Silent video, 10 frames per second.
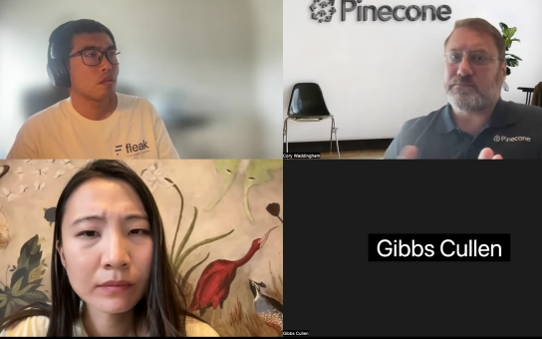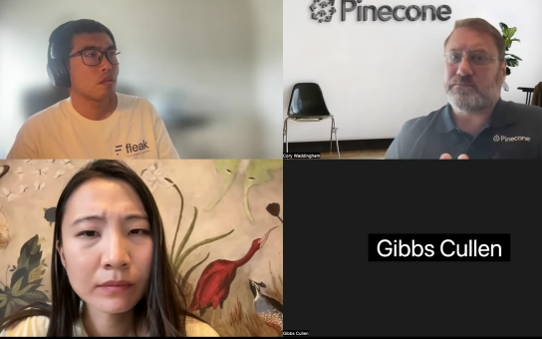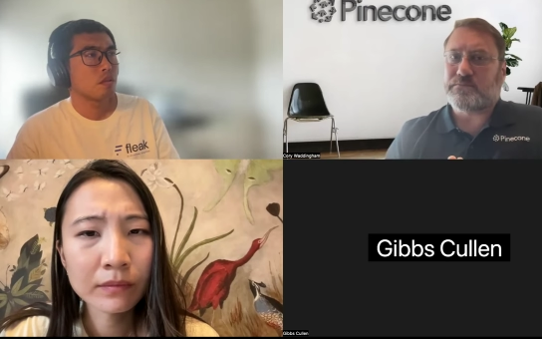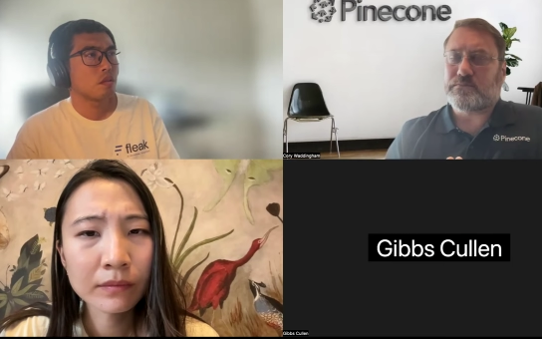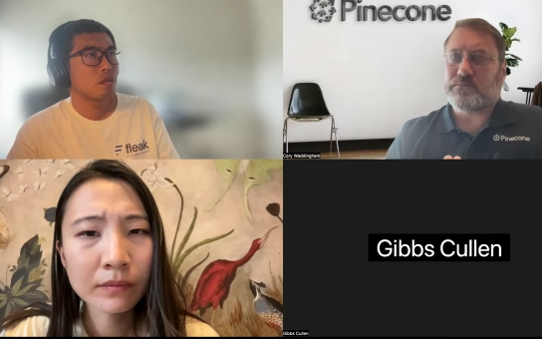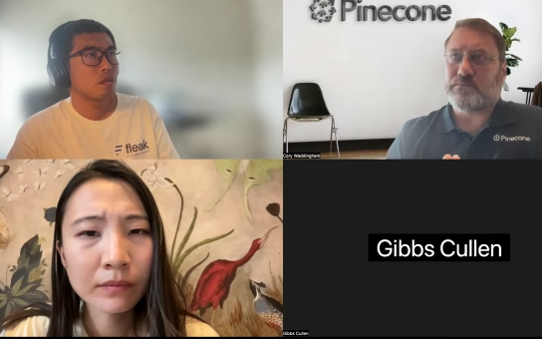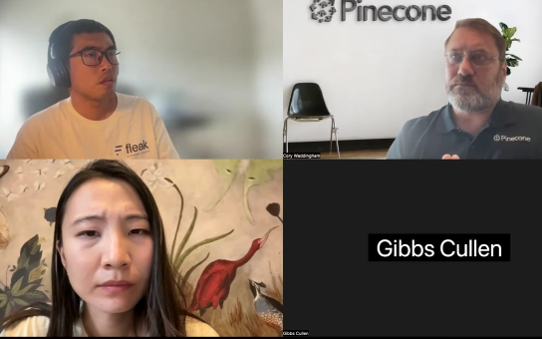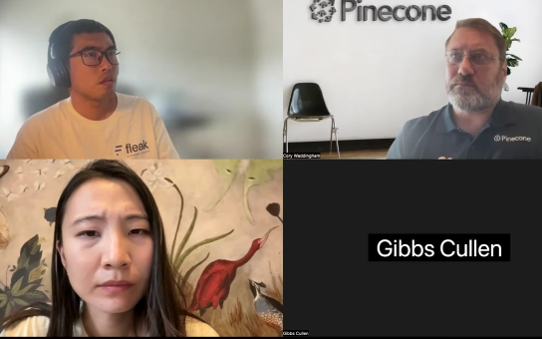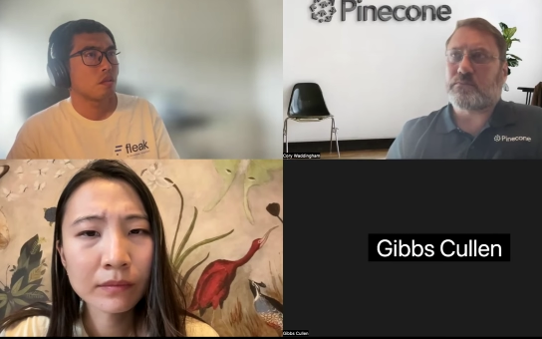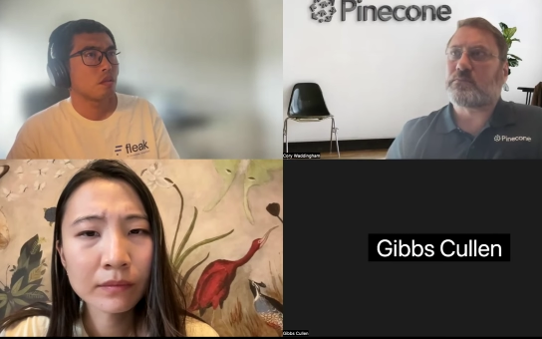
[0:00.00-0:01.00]

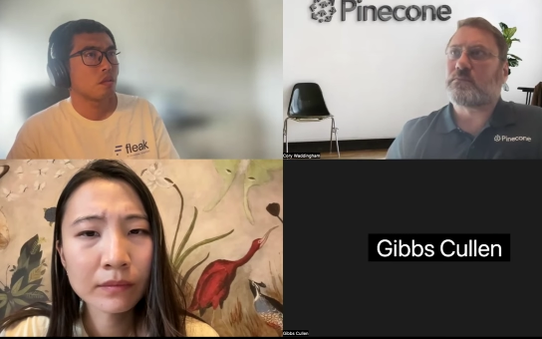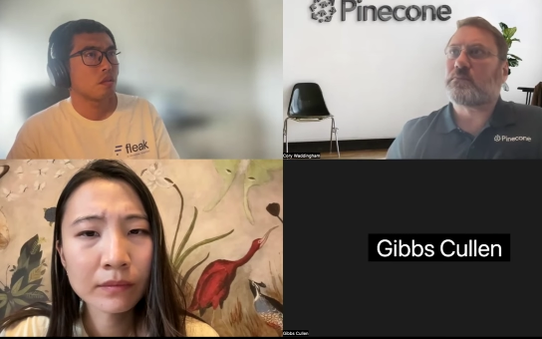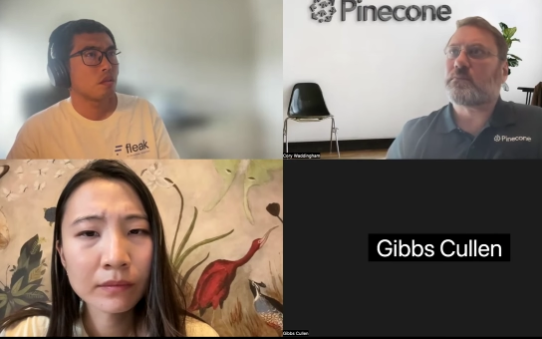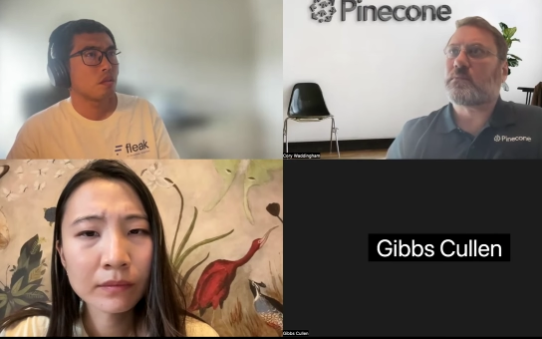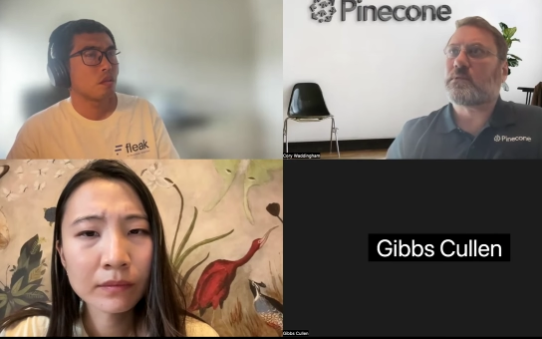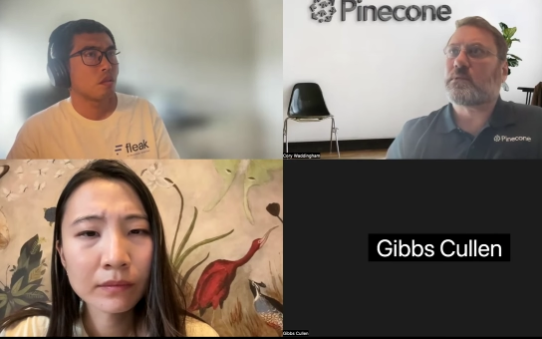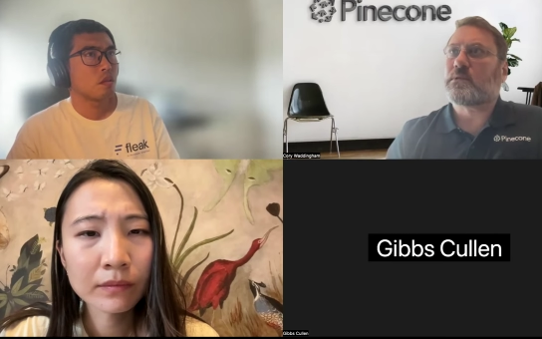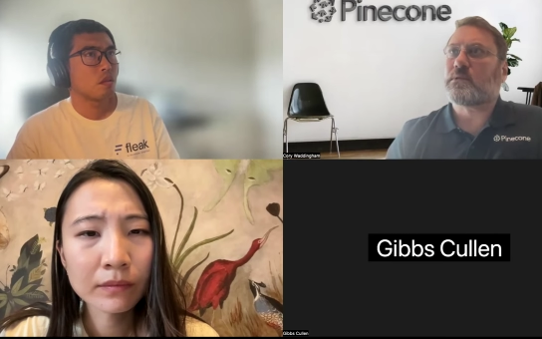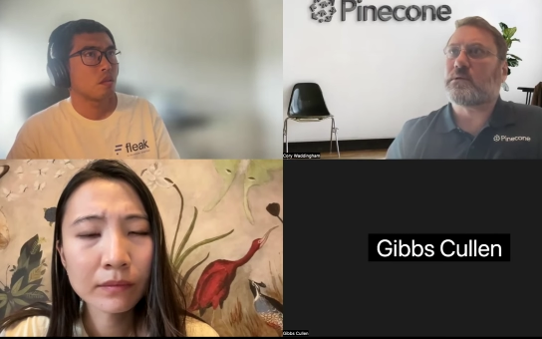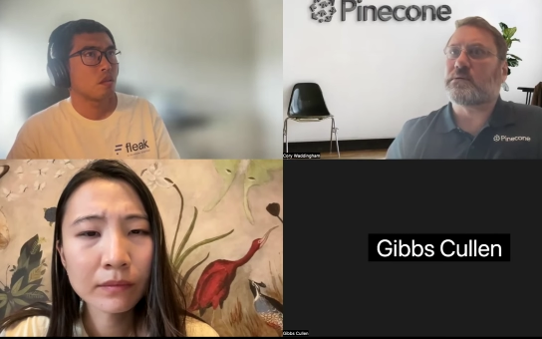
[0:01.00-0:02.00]

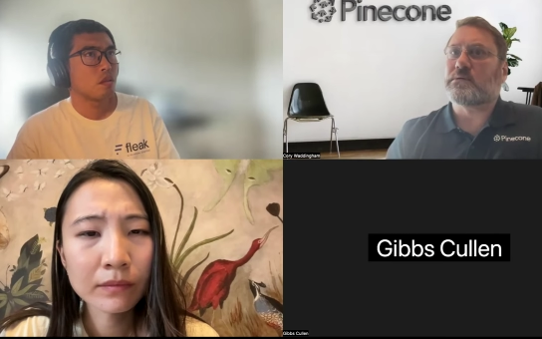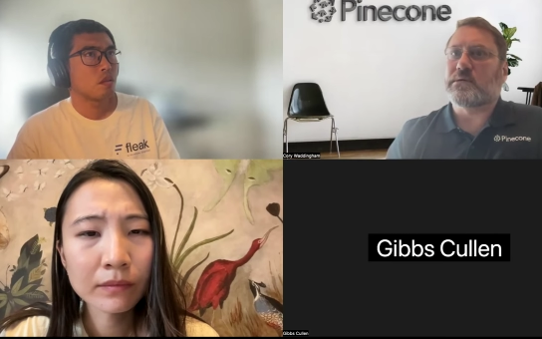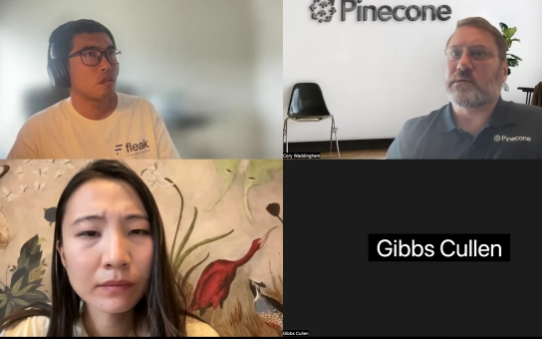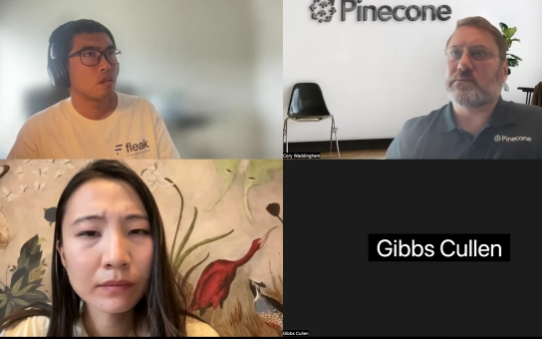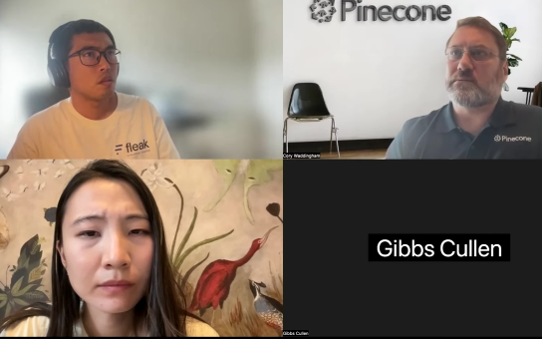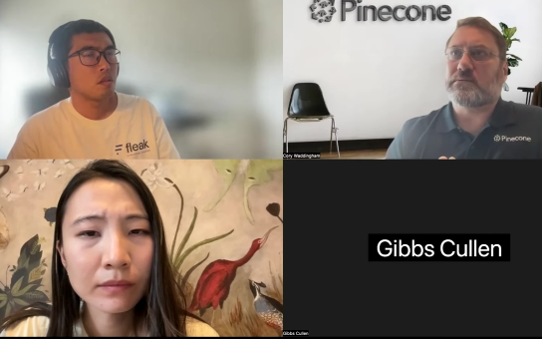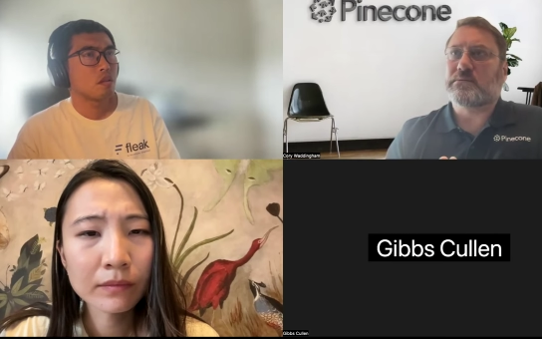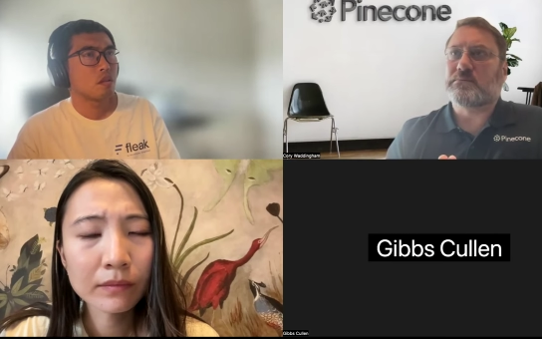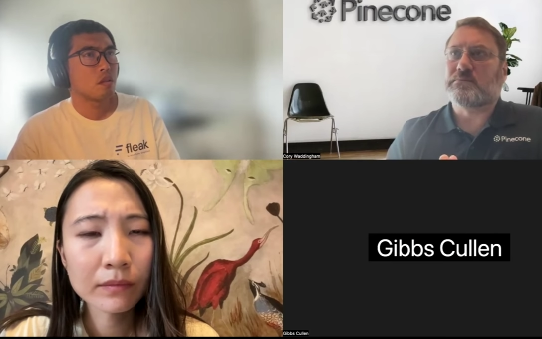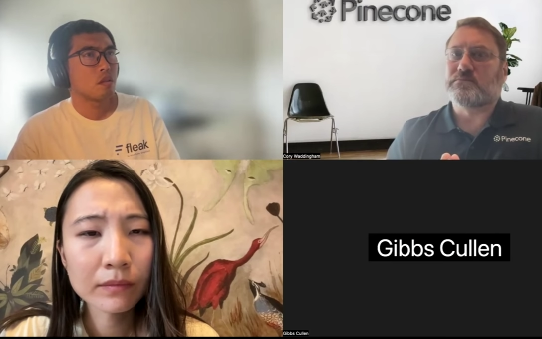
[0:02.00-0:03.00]

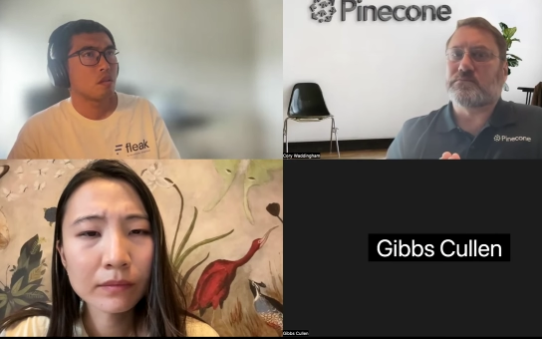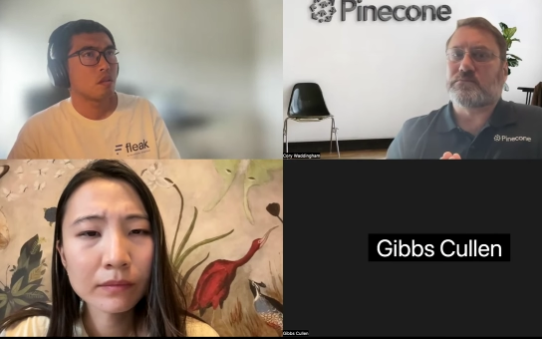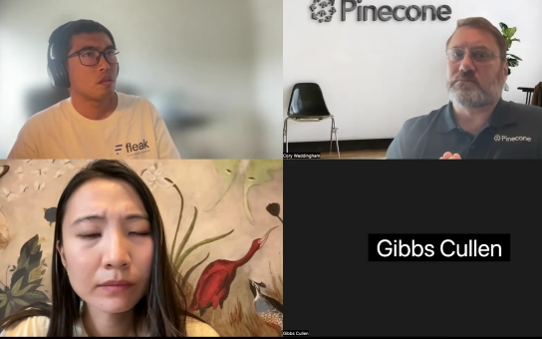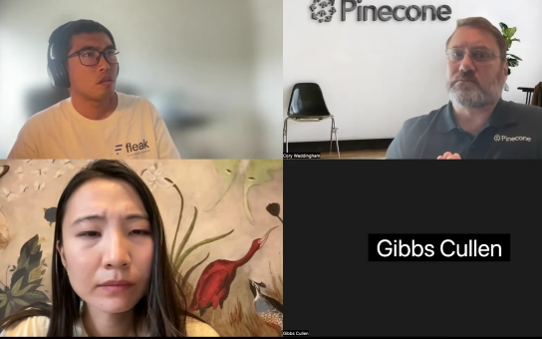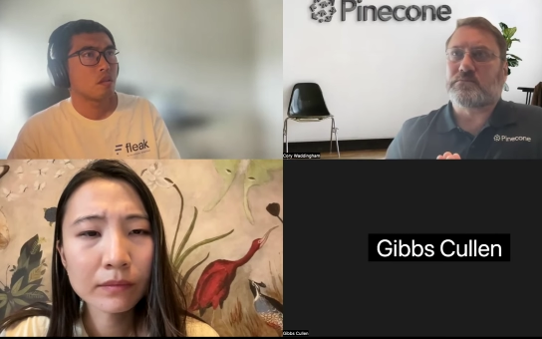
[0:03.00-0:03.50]
Nobody speaks.